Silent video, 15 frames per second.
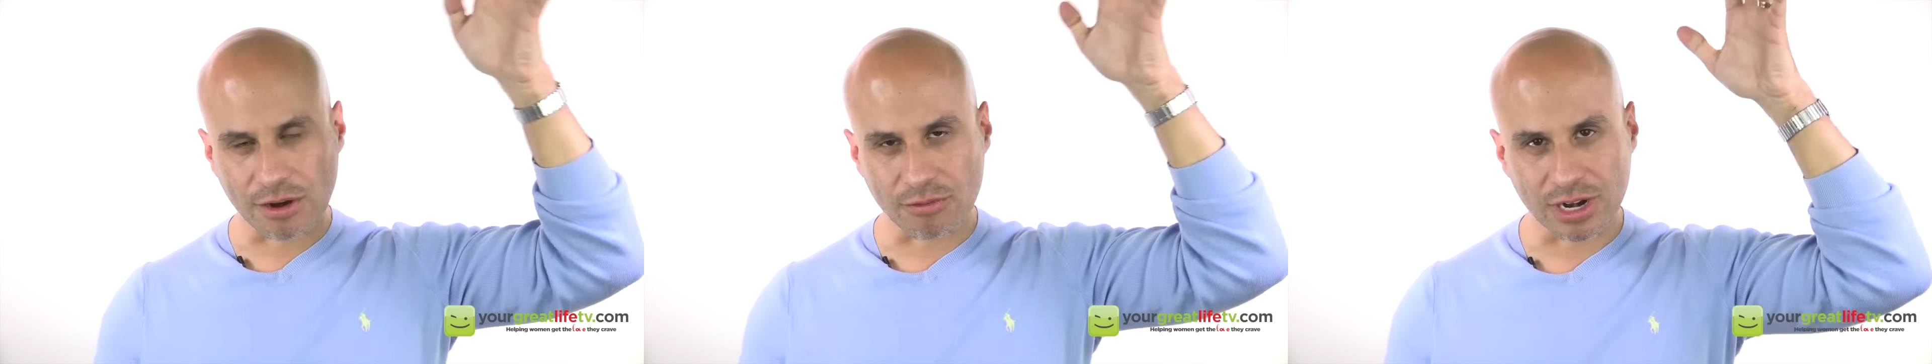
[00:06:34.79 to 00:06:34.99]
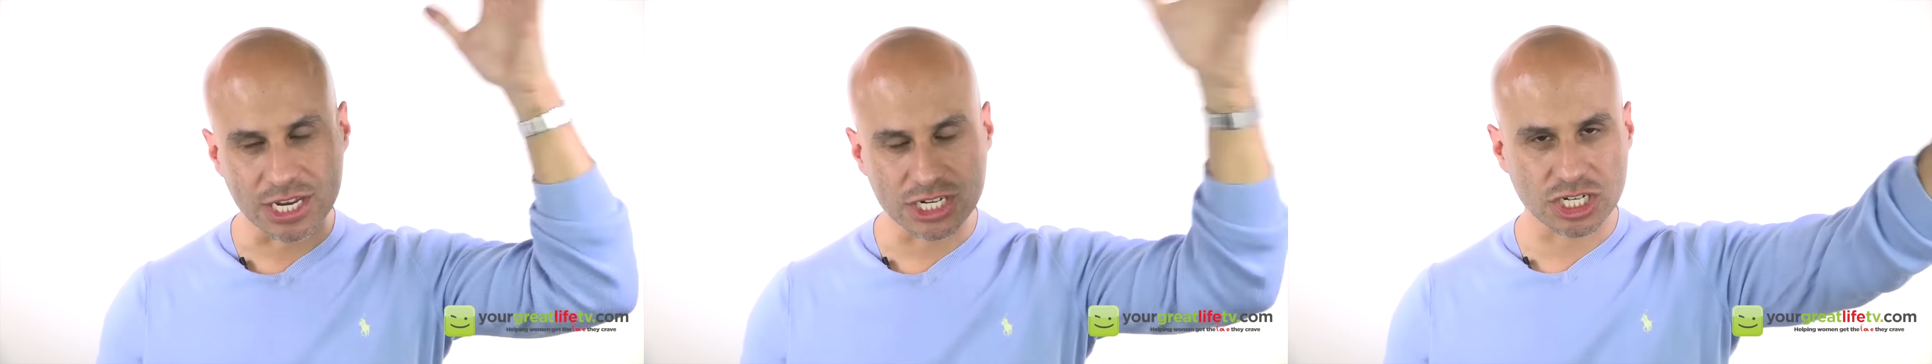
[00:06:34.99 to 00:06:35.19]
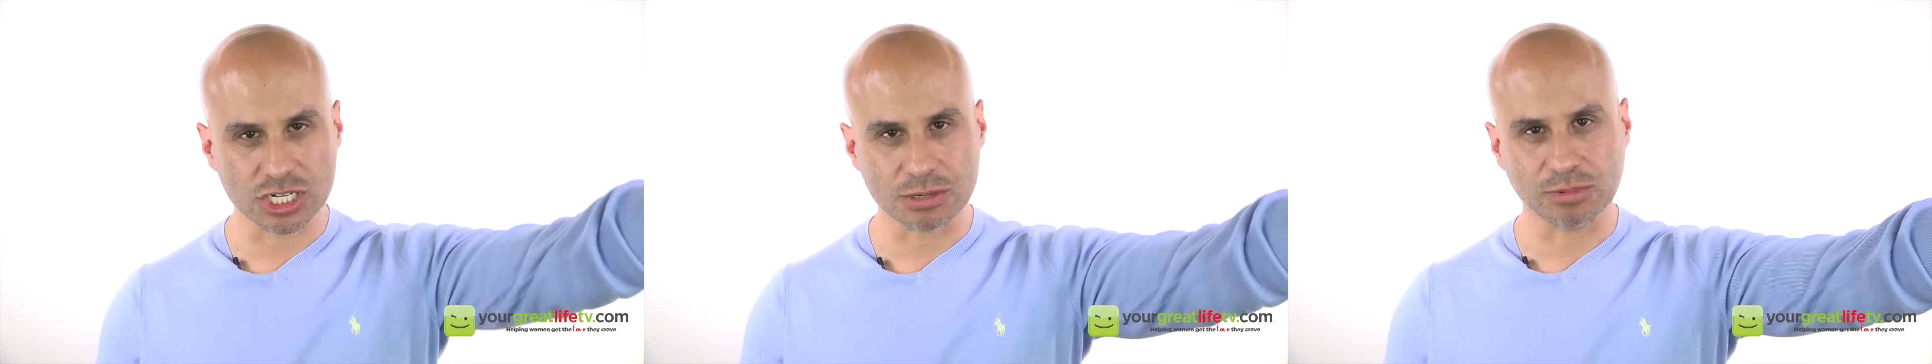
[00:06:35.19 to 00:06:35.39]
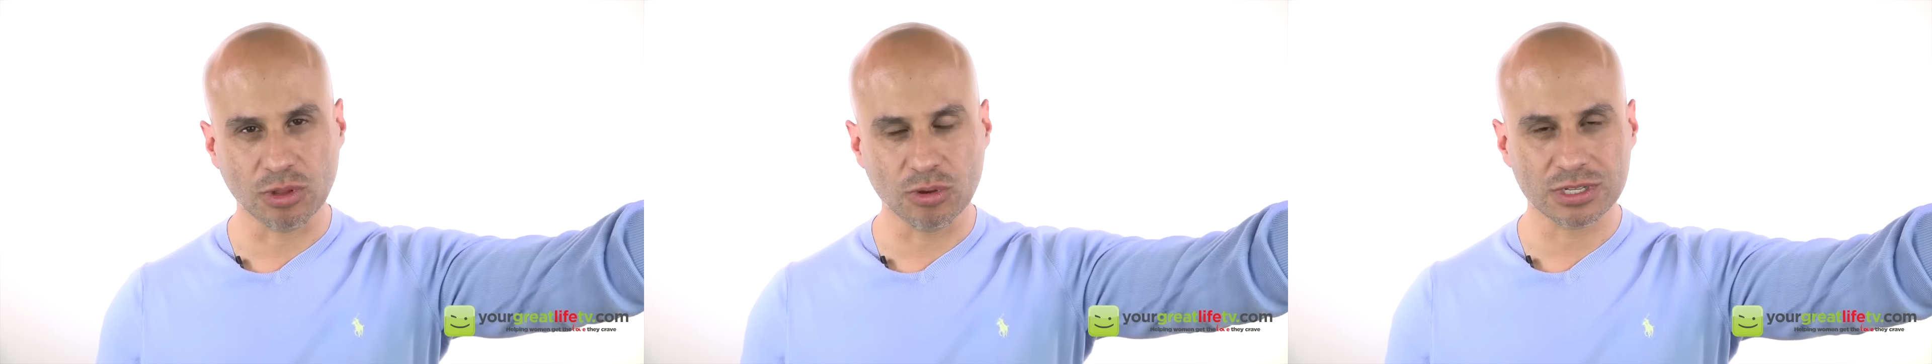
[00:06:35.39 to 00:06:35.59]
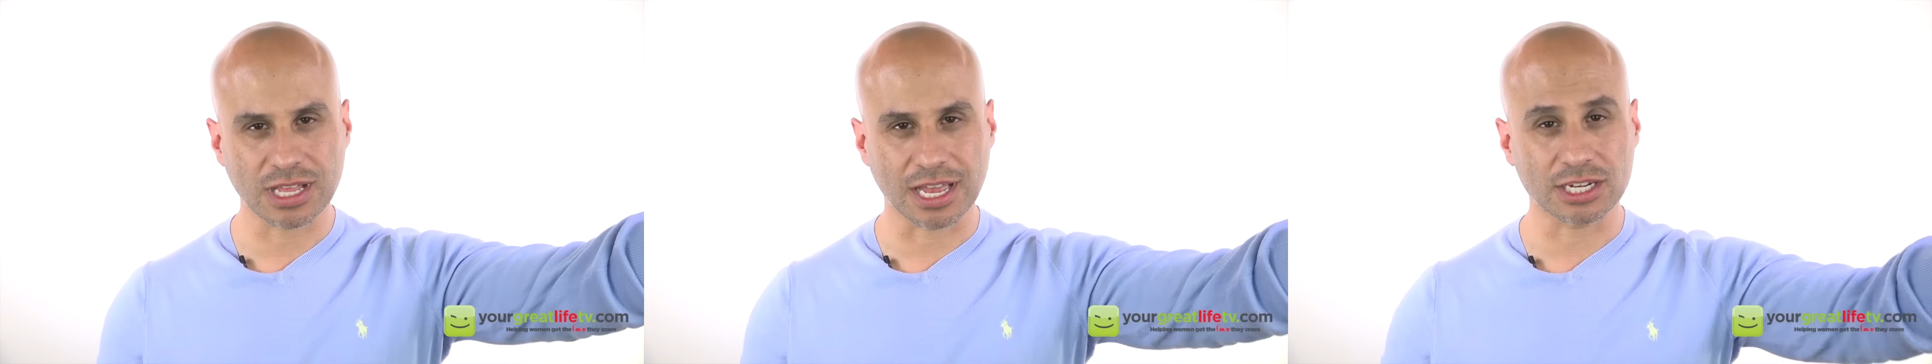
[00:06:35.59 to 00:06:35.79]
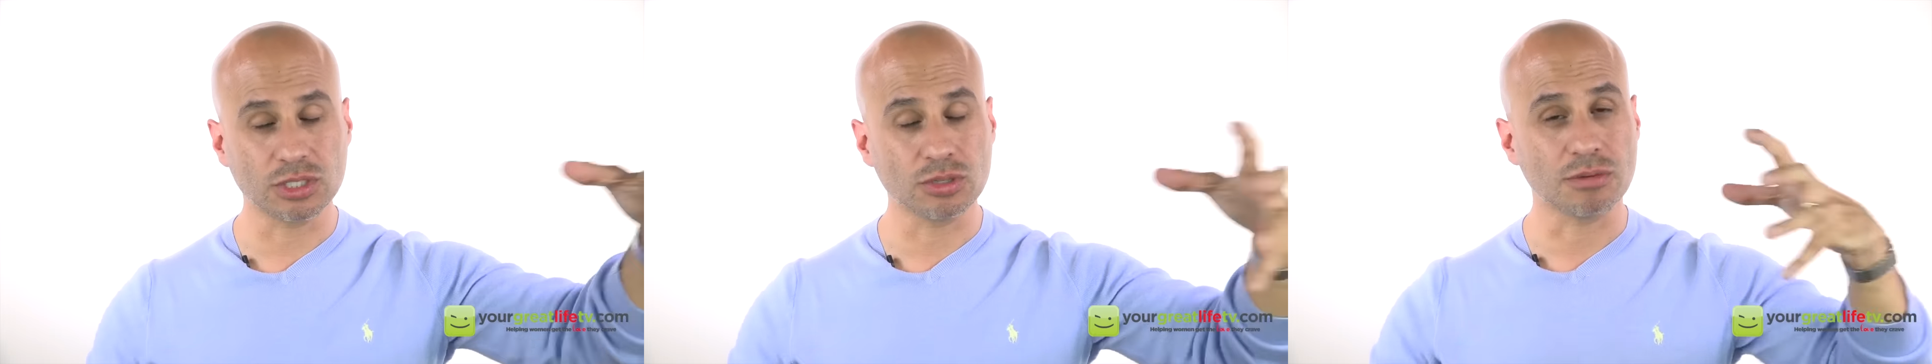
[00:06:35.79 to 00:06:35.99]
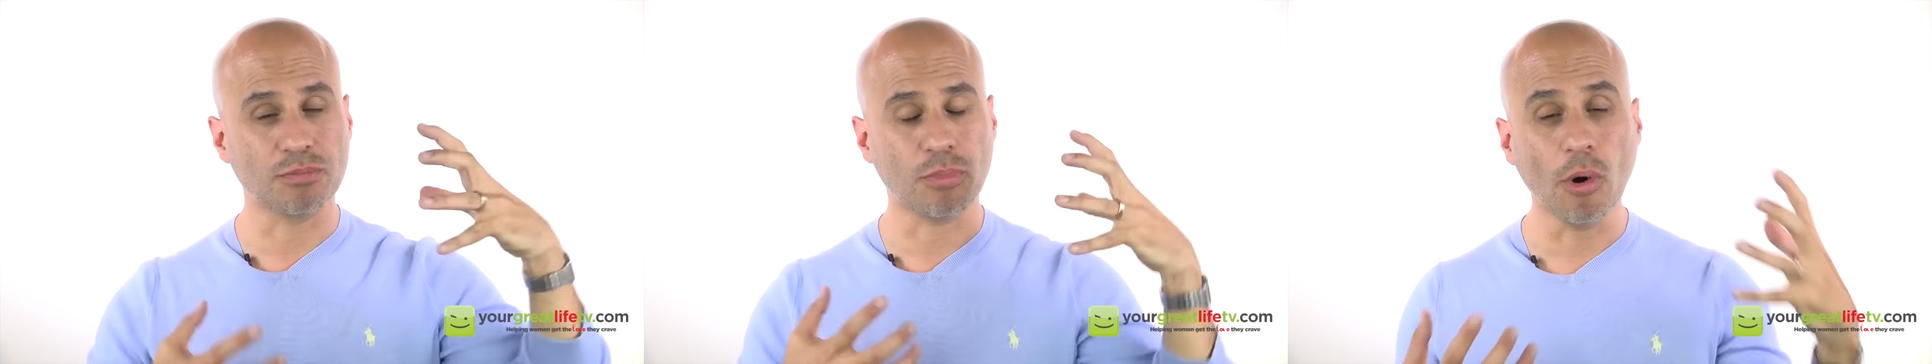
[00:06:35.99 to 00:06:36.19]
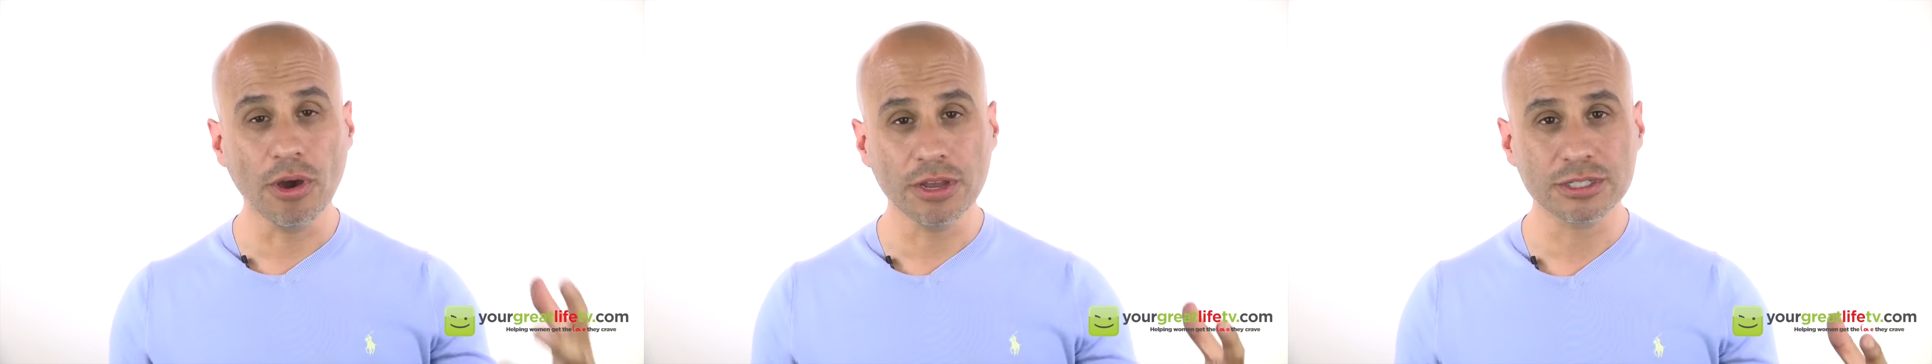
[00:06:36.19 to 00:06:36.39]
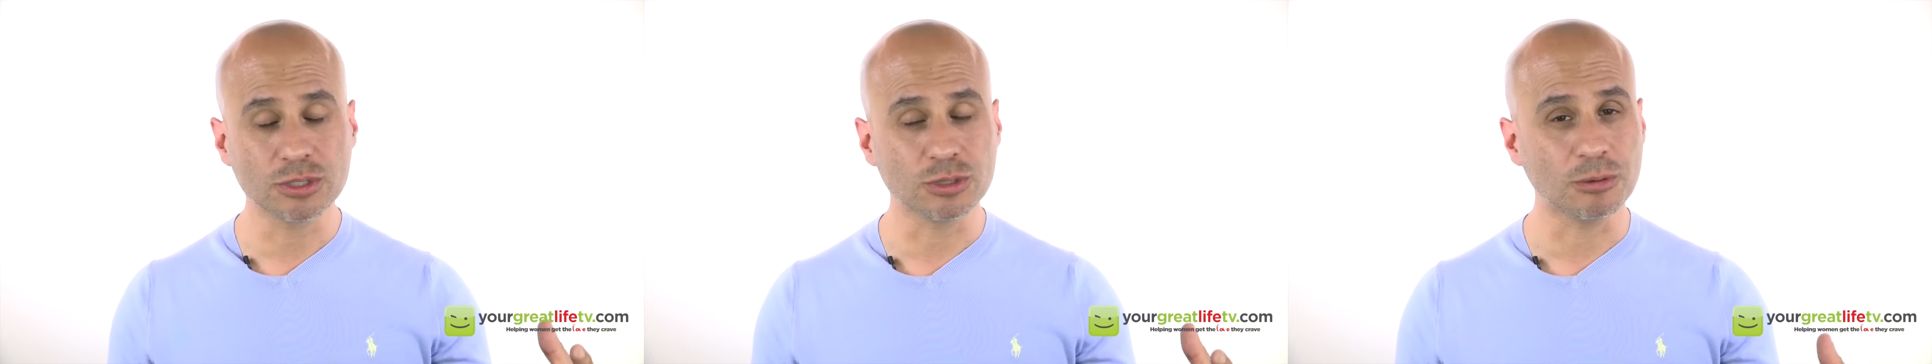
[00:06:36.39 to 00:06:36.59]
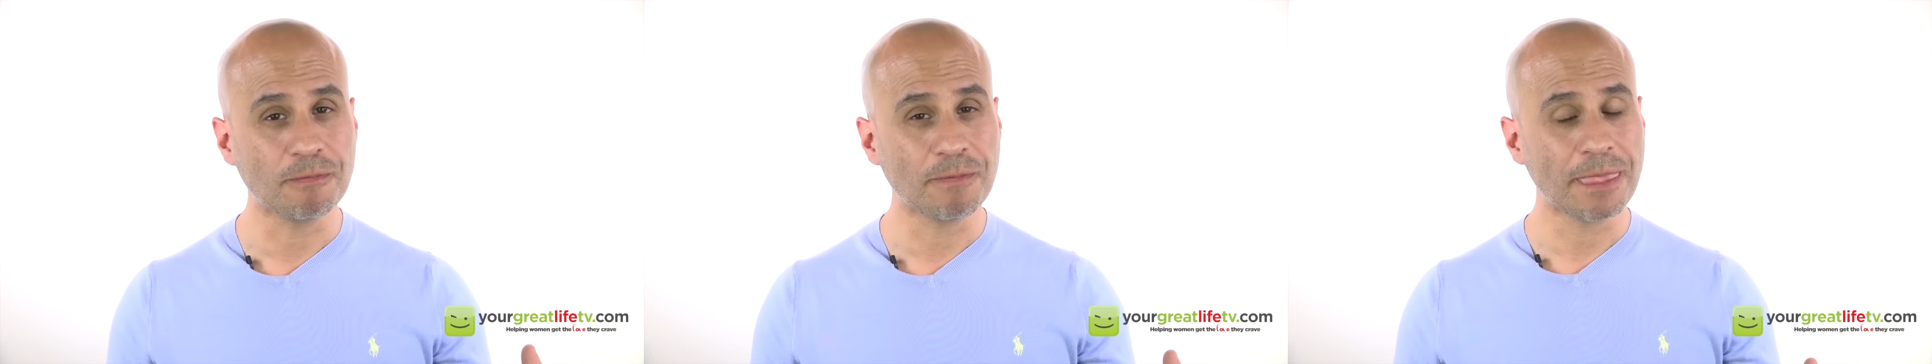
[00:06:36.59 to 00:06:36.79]
that relationship looks like to the point
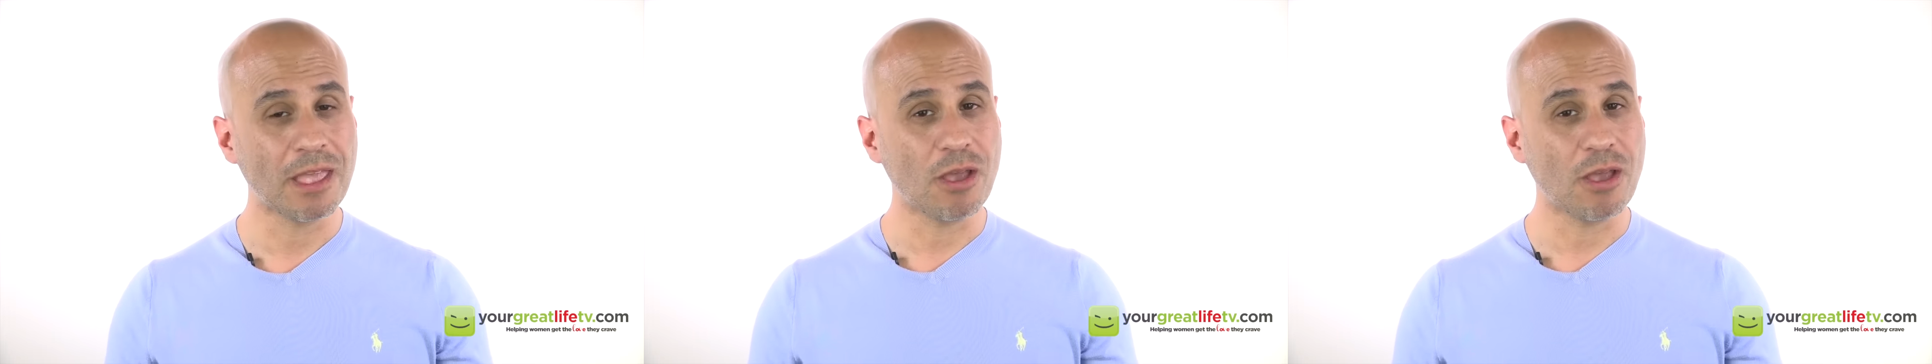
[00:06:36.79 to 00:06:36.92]
to